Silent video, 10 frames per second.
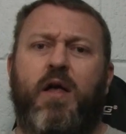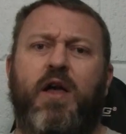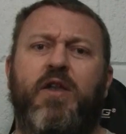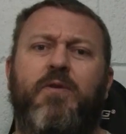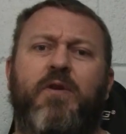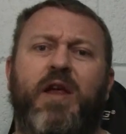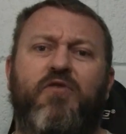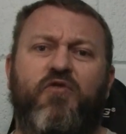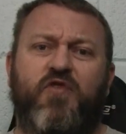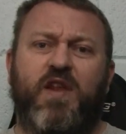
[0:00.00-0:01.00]
Another
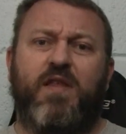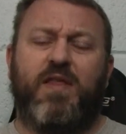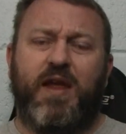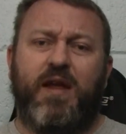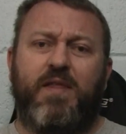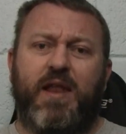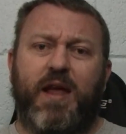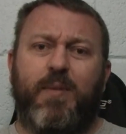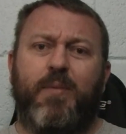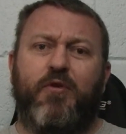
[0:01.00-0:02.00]
interesting thing that
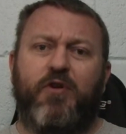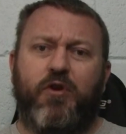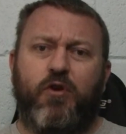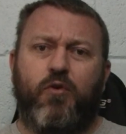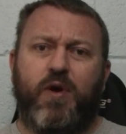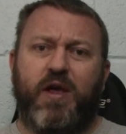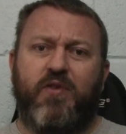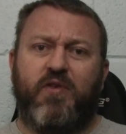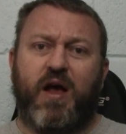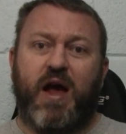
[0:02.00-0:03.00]
I'm able to do
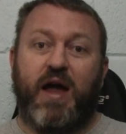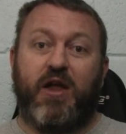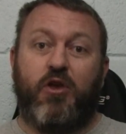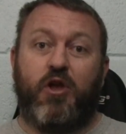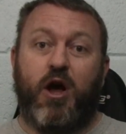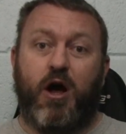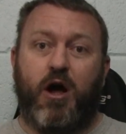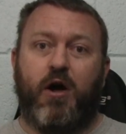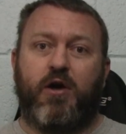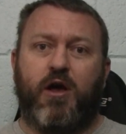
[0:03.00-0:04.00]
is I can
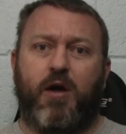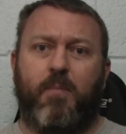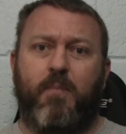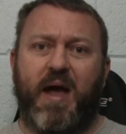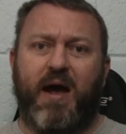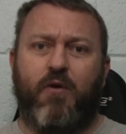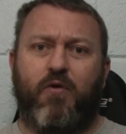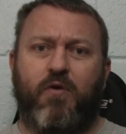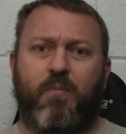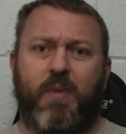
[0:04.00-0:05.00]
talk
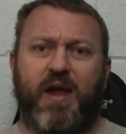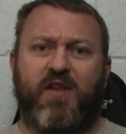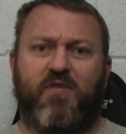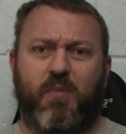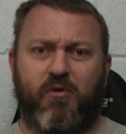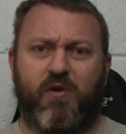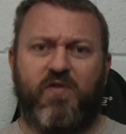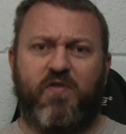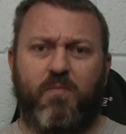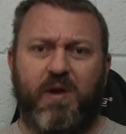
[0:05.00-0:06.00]
about my
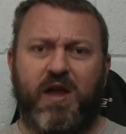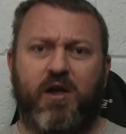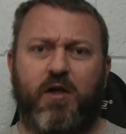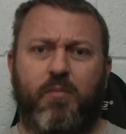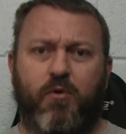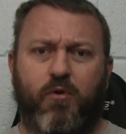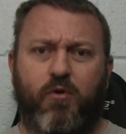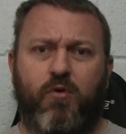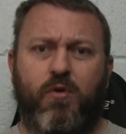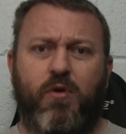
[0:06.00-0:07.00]
experience of being on
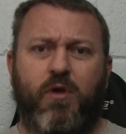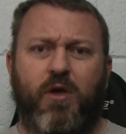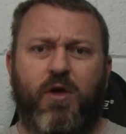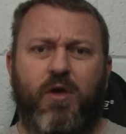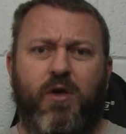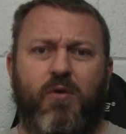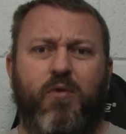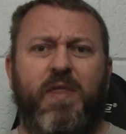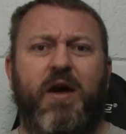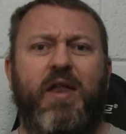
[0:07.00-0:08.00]
parole
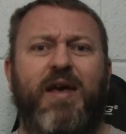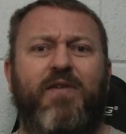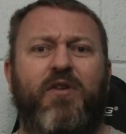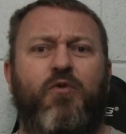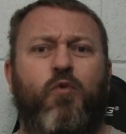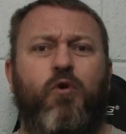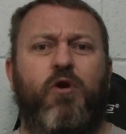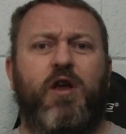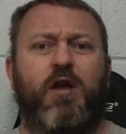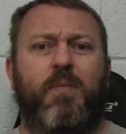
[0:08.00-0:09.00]
without having to
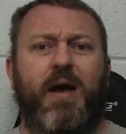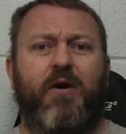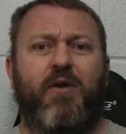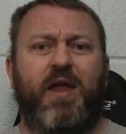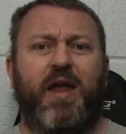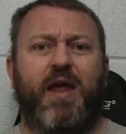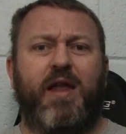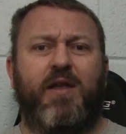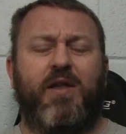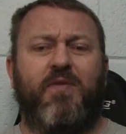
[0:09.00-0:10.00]
worry about
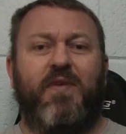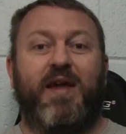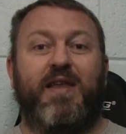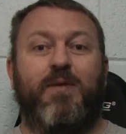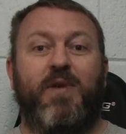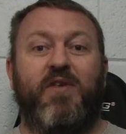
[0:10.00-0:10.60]
it affecting